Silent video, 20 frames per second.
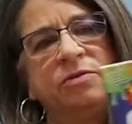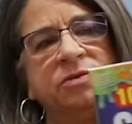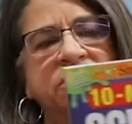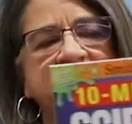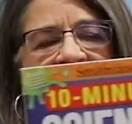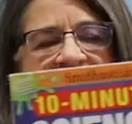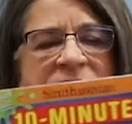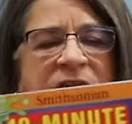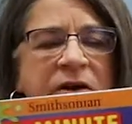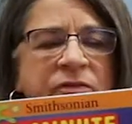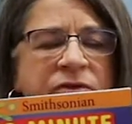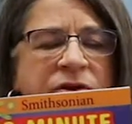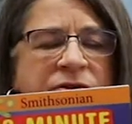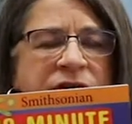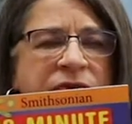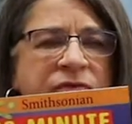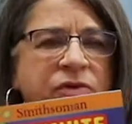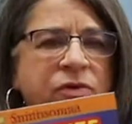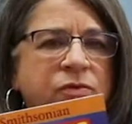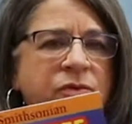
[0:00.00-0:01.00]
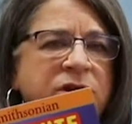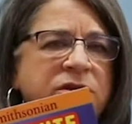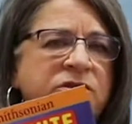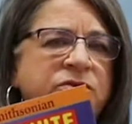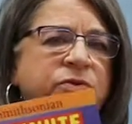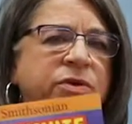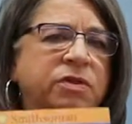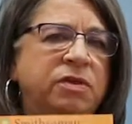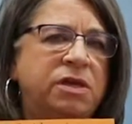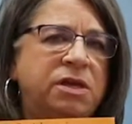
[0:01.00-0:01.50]
several different ones
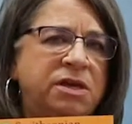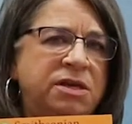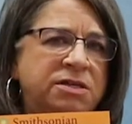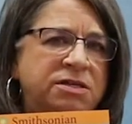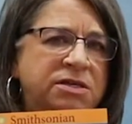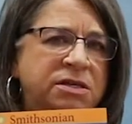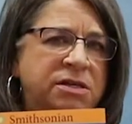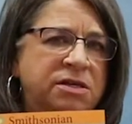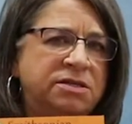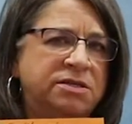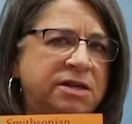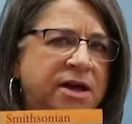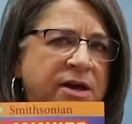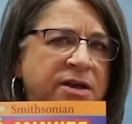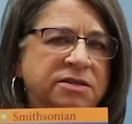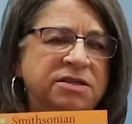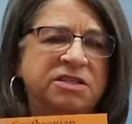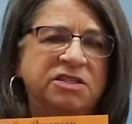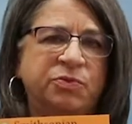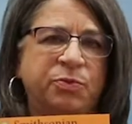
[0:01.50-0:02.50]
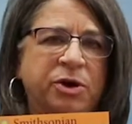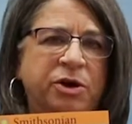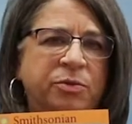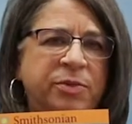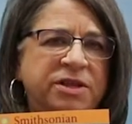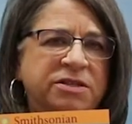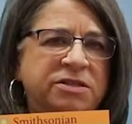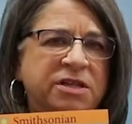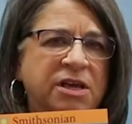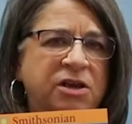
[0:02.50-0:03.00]
with easy science
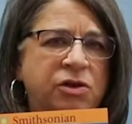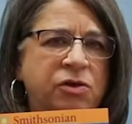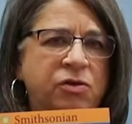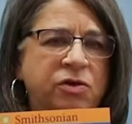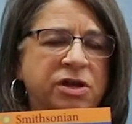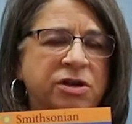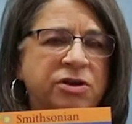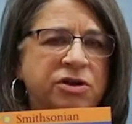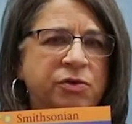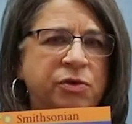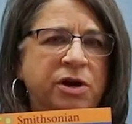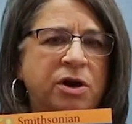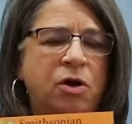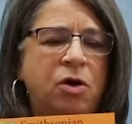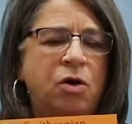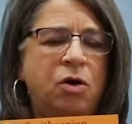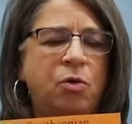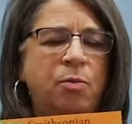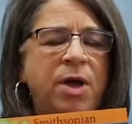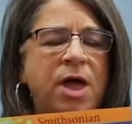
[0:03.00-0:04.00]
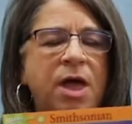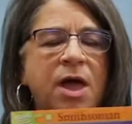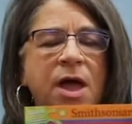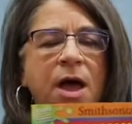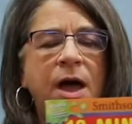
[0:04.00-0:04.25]
experiments that you can do at home.